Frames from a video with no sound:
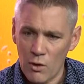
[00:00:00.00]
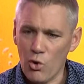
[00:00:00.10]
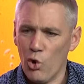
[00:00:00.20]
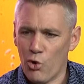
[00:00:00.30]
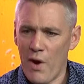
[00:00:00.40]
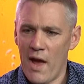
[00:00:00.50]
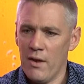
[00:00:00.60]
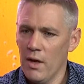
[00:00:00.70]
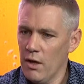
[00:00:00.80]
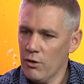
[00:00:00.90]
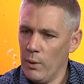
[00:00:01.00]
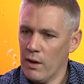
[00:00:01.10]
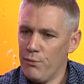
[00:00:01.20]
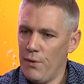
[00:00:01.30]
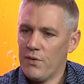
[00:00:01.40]
called CRED, doing a
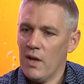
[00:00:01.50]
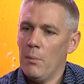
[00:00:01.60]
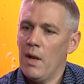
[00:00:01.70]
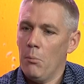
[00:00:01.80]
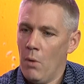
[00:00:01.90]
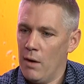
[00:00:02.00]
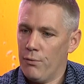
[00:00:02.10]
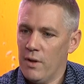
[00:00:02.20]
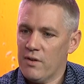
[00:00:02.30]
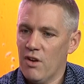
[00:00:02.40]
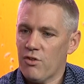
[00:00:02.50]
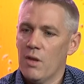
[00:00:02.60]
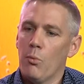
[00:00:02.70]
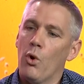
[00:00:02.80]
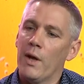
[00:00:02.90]
15-minute mindfulness session in
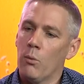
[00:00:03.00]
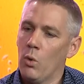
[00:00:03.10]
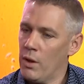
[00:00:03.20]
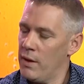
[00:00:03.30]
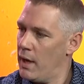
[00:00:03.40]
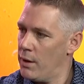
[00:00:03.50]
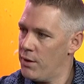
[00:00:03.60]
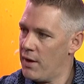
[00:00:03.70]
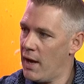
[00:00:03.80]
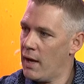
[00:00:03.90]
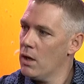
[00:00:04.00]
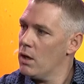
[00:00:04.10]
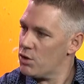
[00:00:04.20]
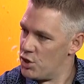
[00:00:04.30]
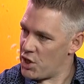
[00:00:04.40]
the morning and one at the end of the day
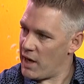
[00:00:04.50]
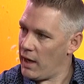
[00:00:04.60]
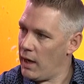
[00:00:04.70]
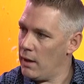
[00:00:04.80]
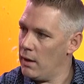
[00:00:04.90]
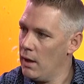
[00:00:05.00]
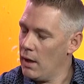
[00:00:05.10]
to check in.